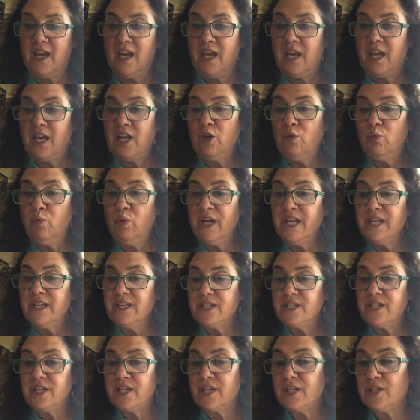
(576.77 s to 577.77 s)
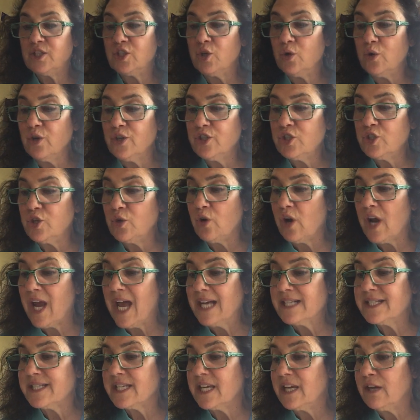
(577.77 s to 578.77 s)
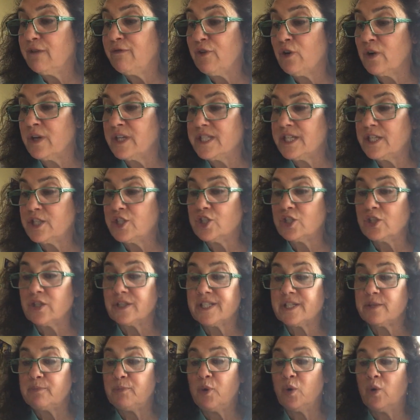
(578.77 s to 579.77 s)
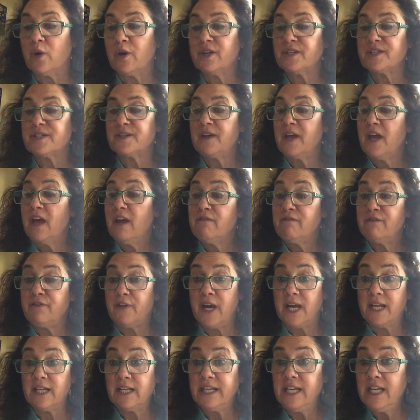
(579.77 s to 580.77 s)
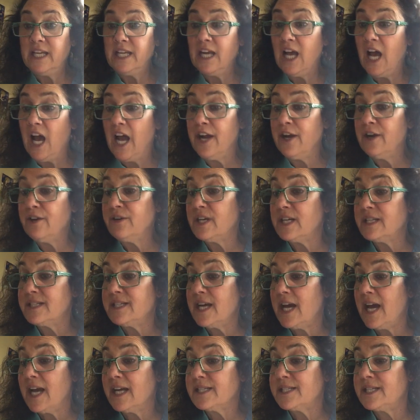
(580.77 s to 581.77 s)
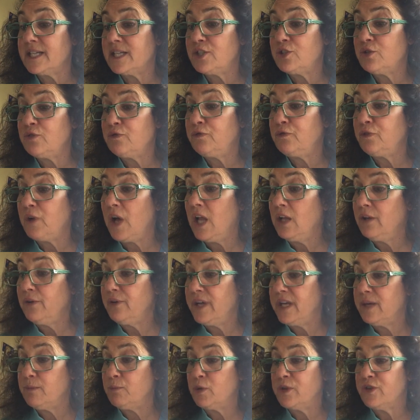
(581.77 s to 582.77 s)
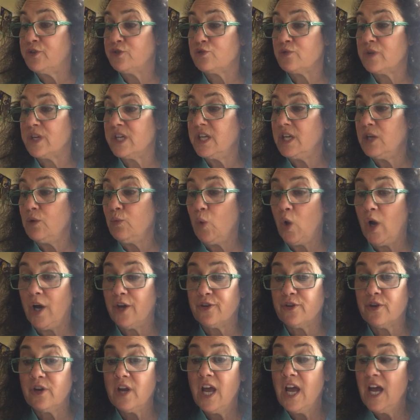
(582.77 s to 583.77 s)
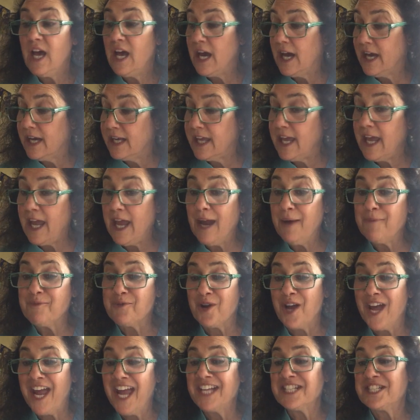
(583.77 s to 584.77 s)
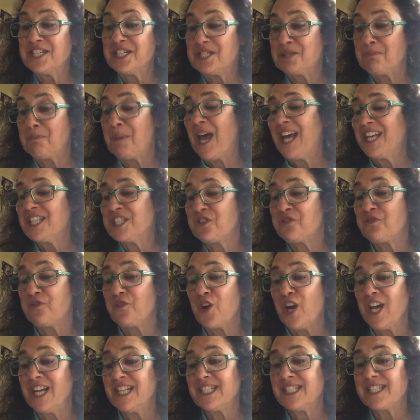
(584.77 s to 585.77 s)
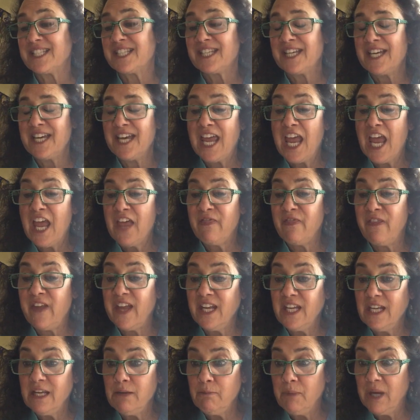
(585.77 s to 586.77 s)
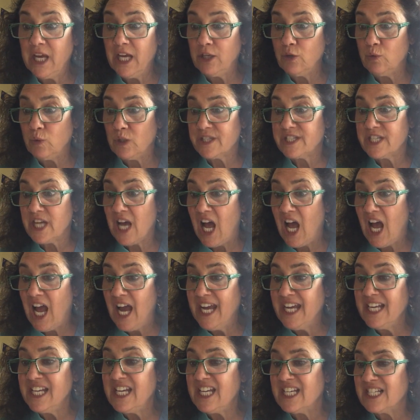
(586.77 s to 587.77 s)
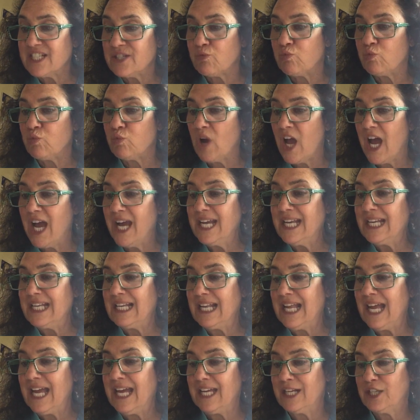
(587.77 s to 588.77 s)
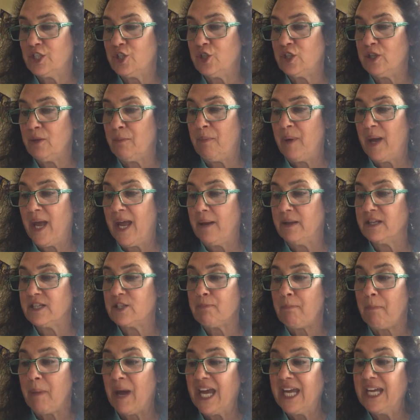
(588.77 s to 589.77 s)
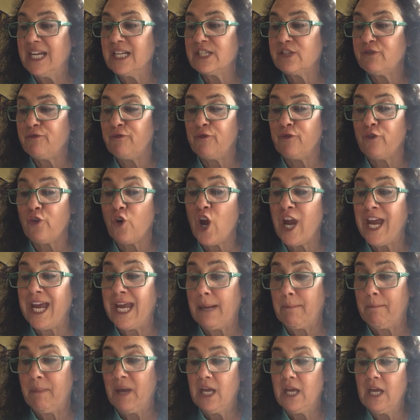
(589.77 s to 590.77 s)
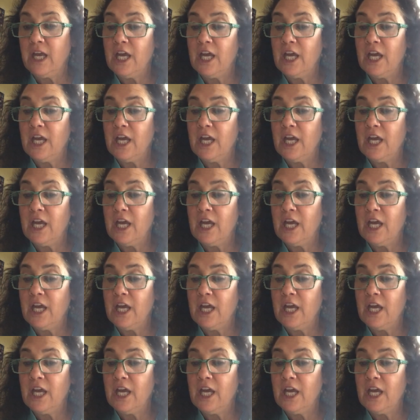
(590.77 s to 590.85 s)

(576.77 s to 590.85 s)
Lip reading: He went door to door asking for additional support. Finally, he hired a taxi to follow him with drinking water, a camera, and his best friends. Then Emmanuel tied his right leg to the bike's frame,